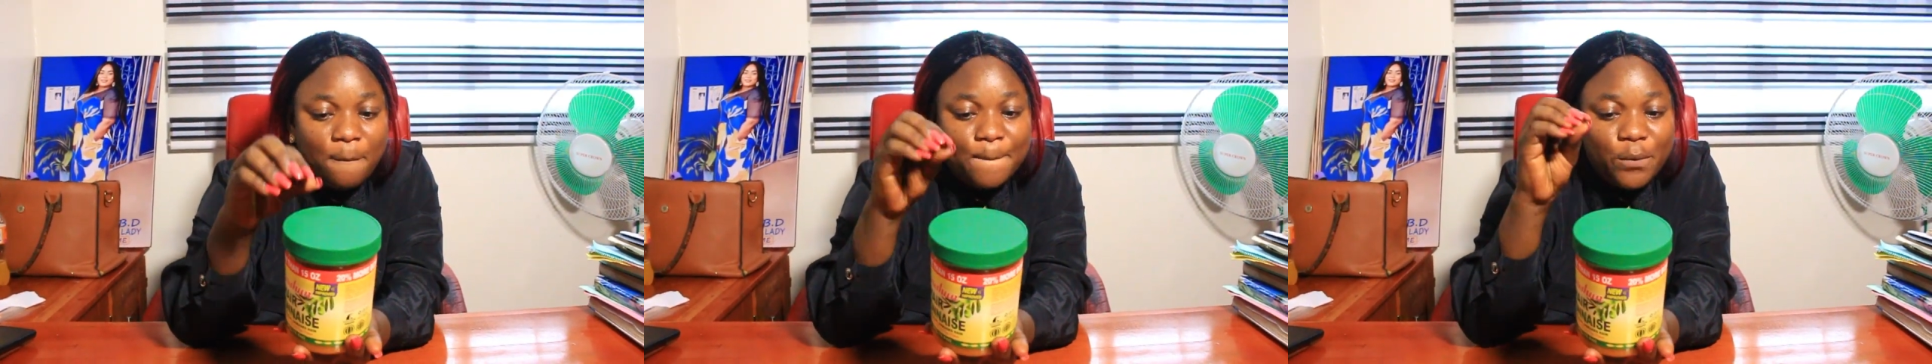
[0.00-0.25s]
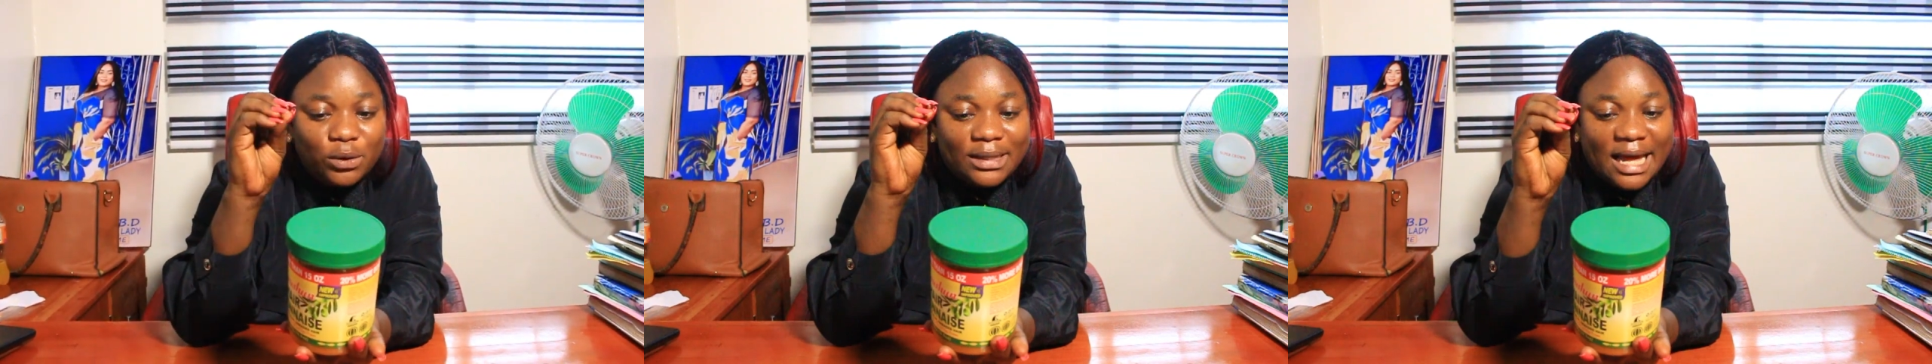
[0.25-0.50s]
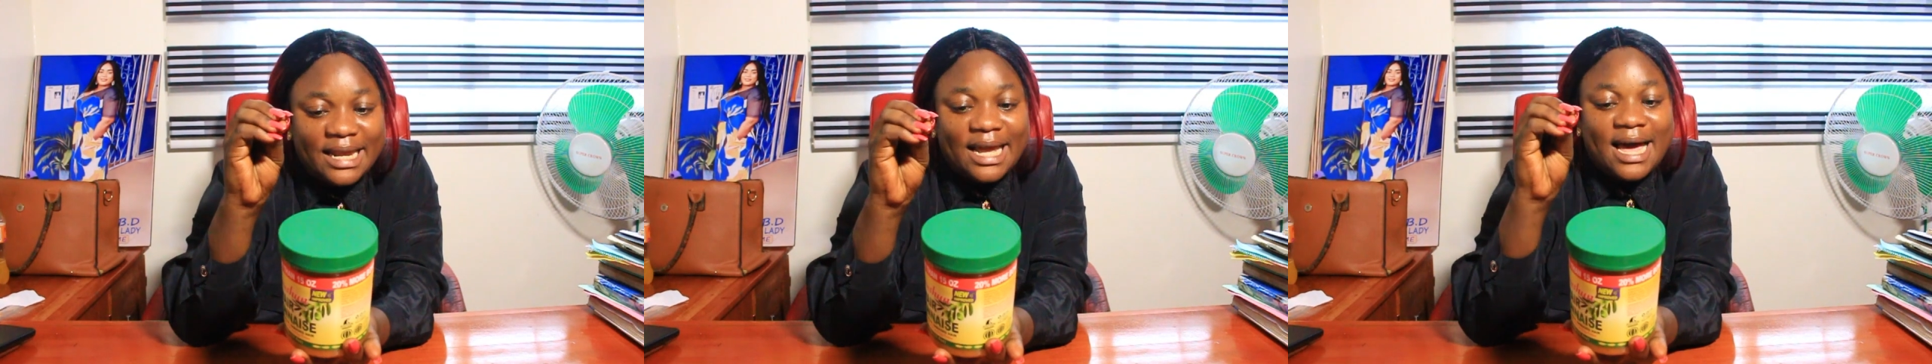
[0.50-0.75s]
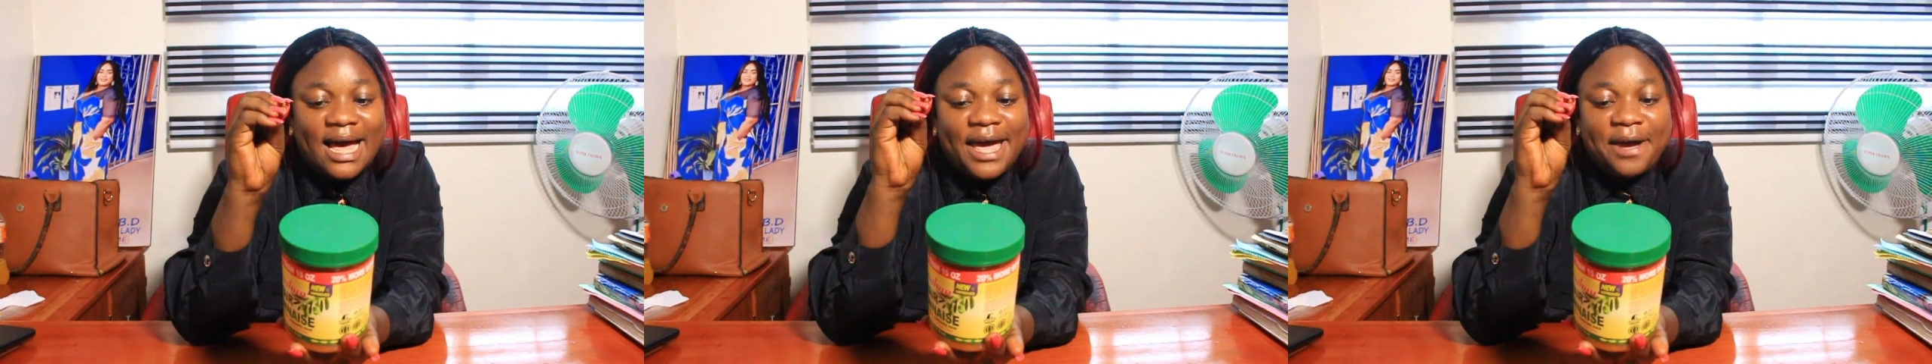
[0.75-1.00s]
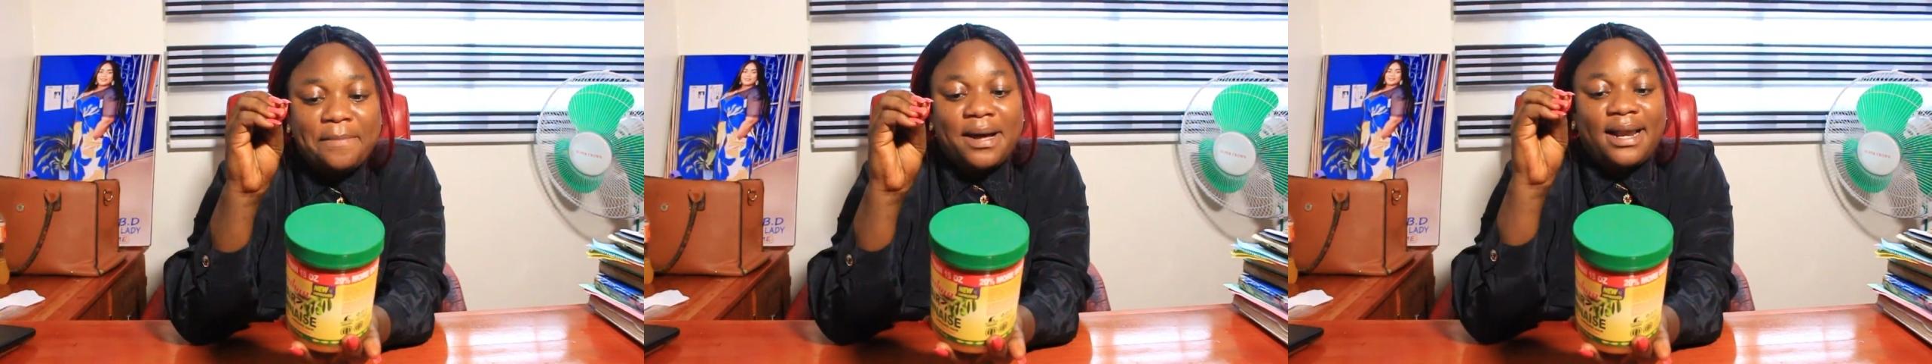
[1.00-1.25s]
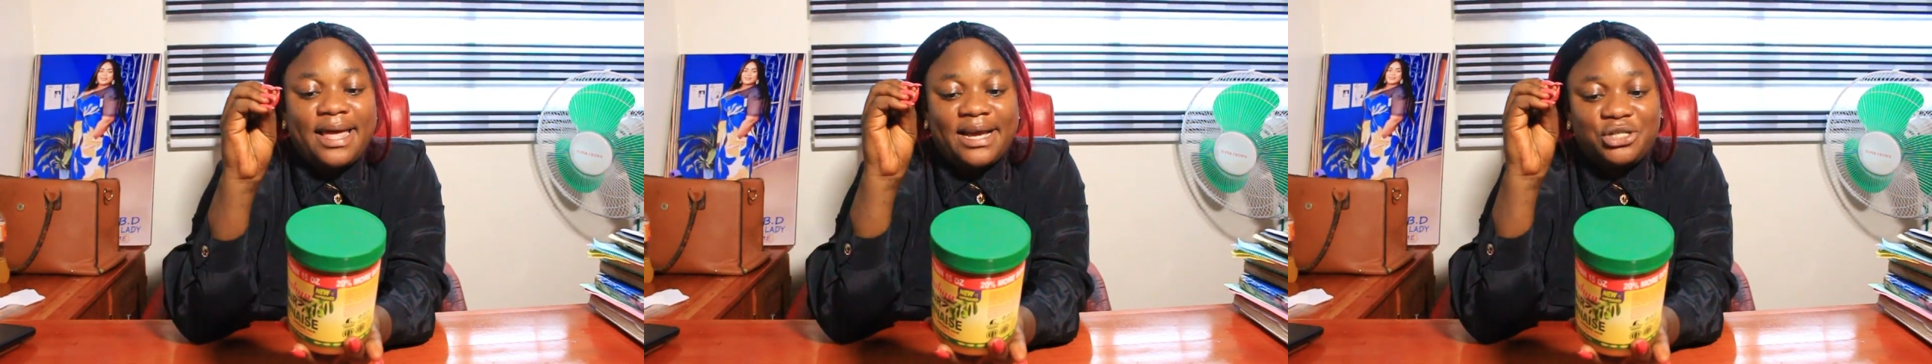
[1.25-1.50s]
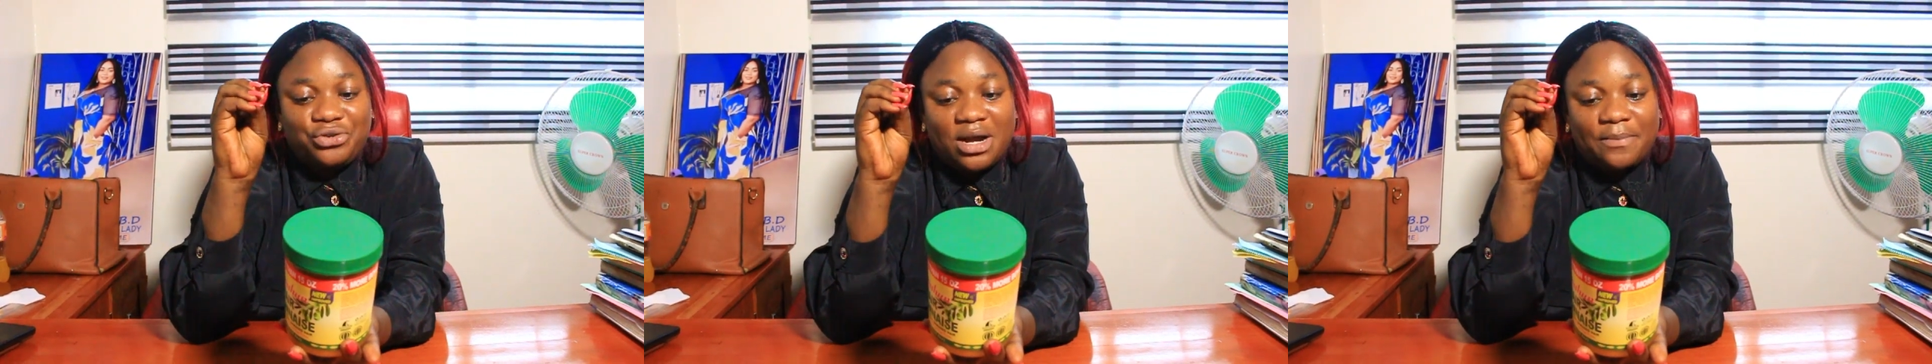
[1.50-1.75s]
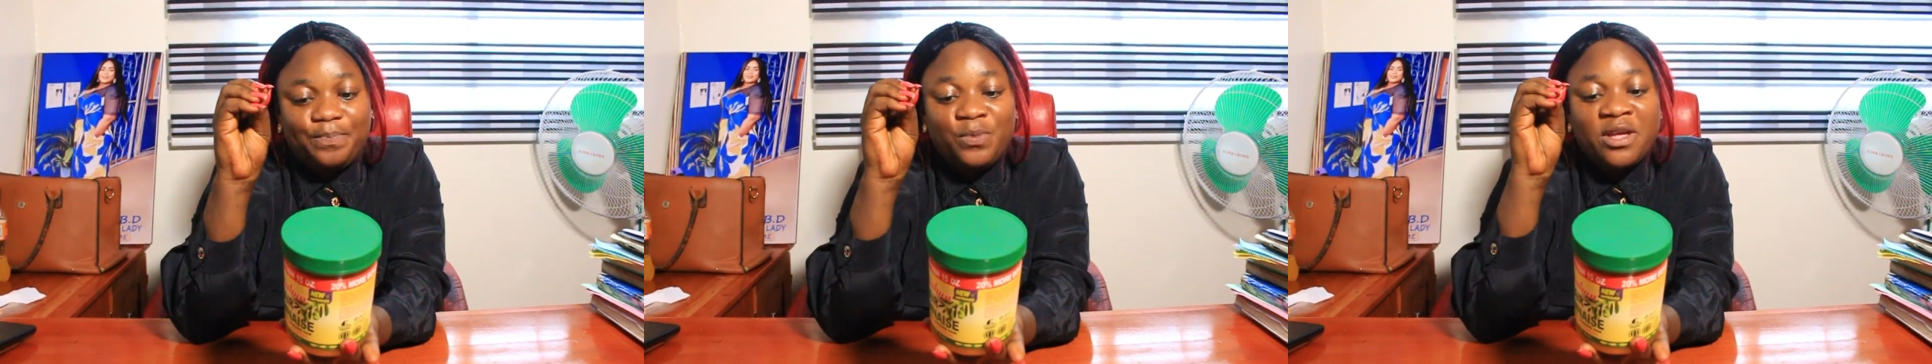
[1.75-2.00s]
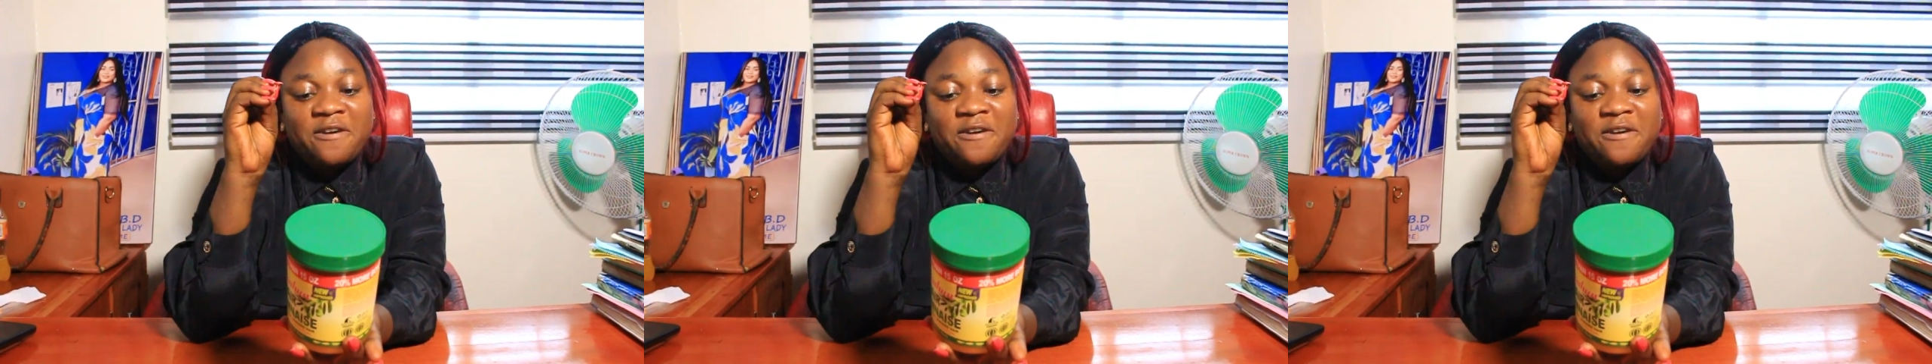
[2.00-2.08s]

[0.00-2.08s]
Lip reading: botanical herbal extra,